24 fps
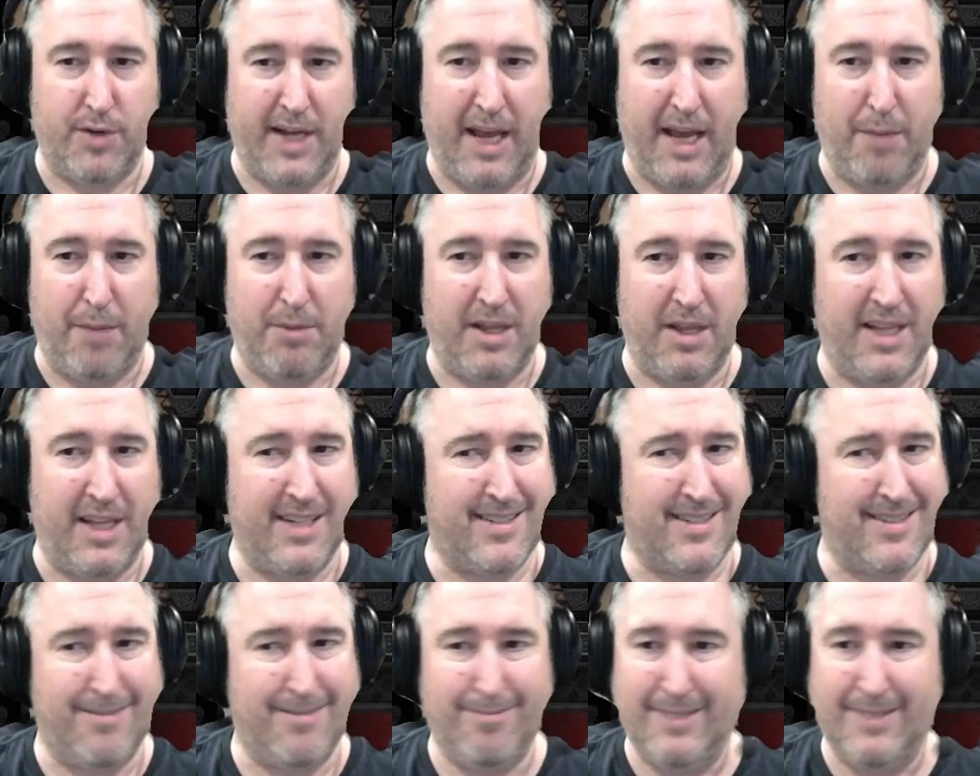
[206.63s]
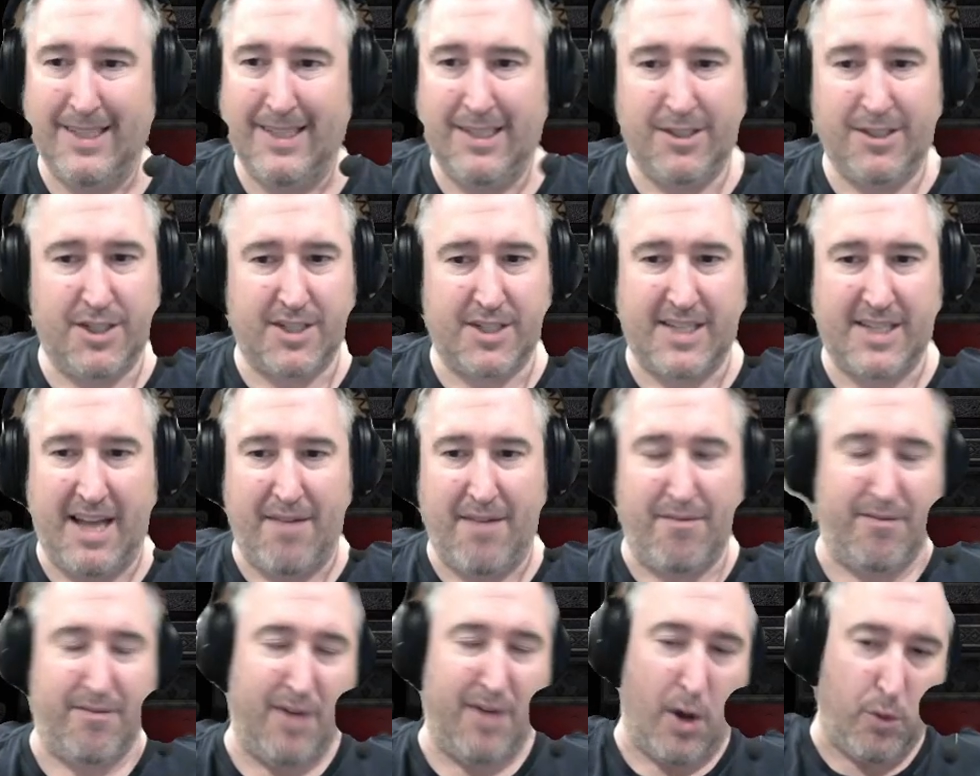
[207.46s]
amulet. Just
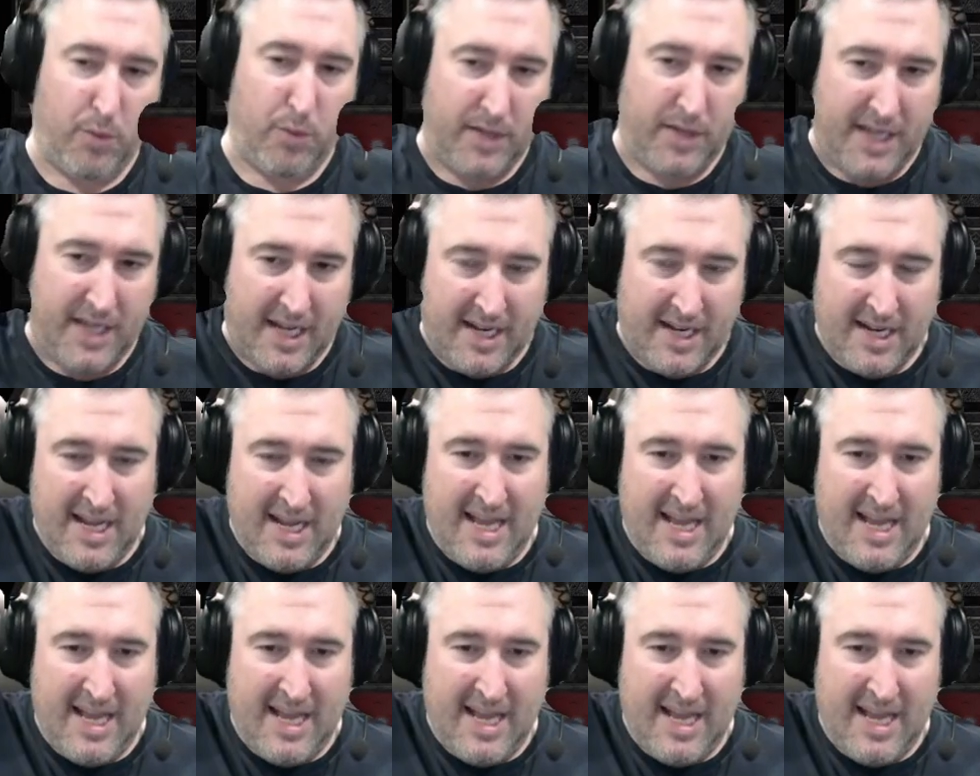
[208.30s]
haven't found one yet.